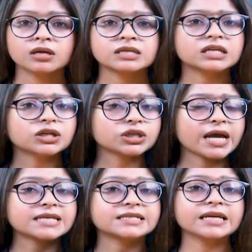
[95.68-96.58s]
such
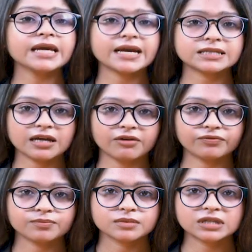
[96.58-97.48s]
as CSF,
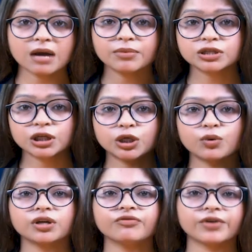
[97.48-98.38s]

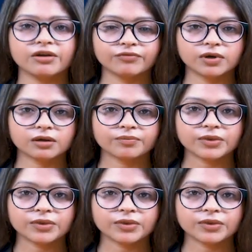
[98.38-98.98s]
CyberSecurity Framework,